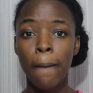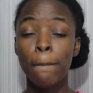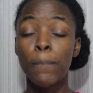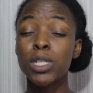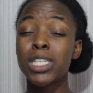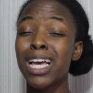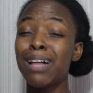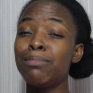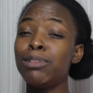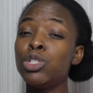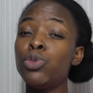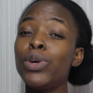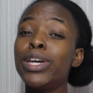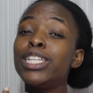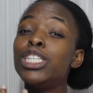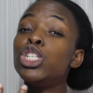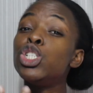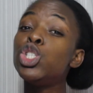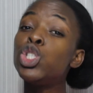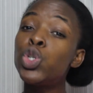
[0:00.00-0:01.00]
But I'll be doing
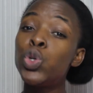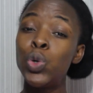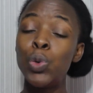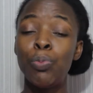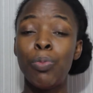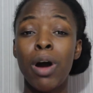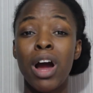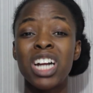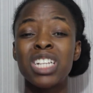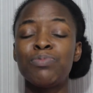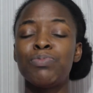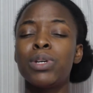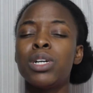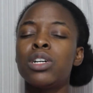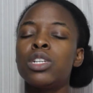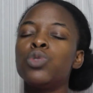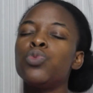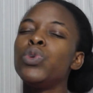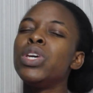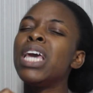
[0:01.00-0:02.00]
it in two parts
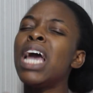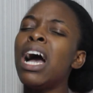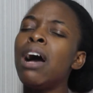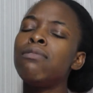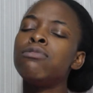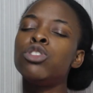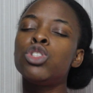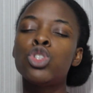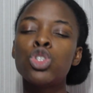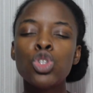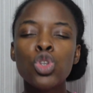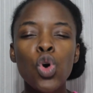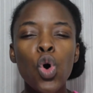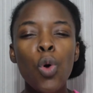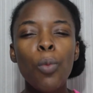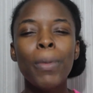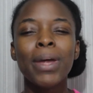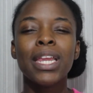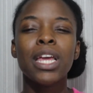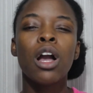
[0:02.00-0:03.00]
because we have
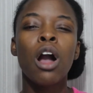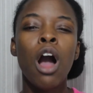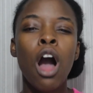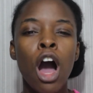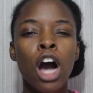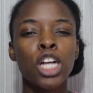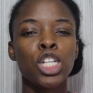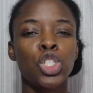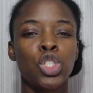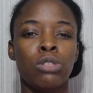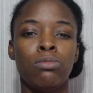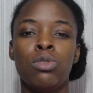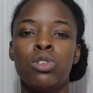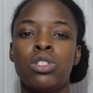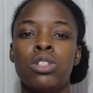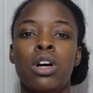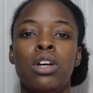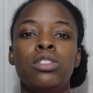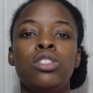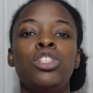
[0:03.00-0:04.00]
so many
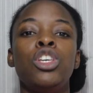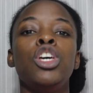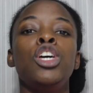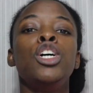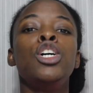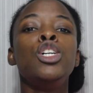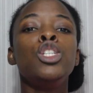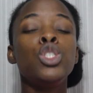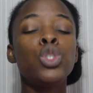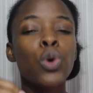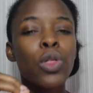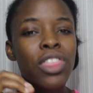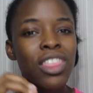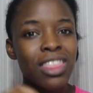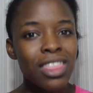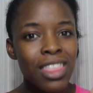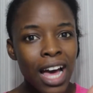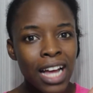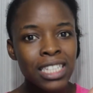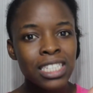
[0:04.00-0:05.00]
contributors to
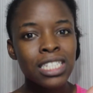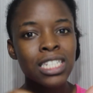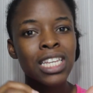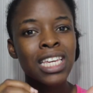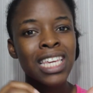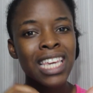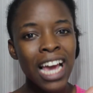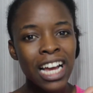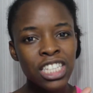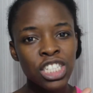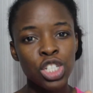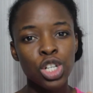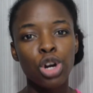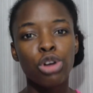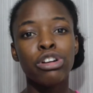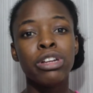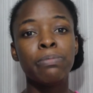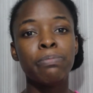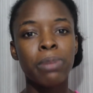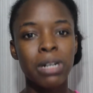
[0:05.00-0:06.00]
that
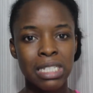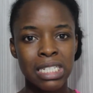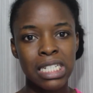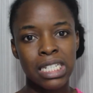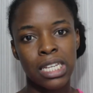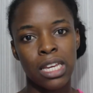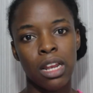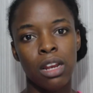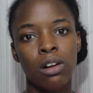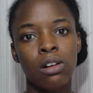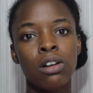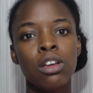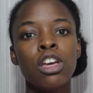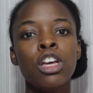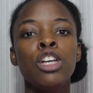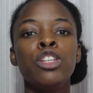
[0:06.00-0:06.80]
category in particular.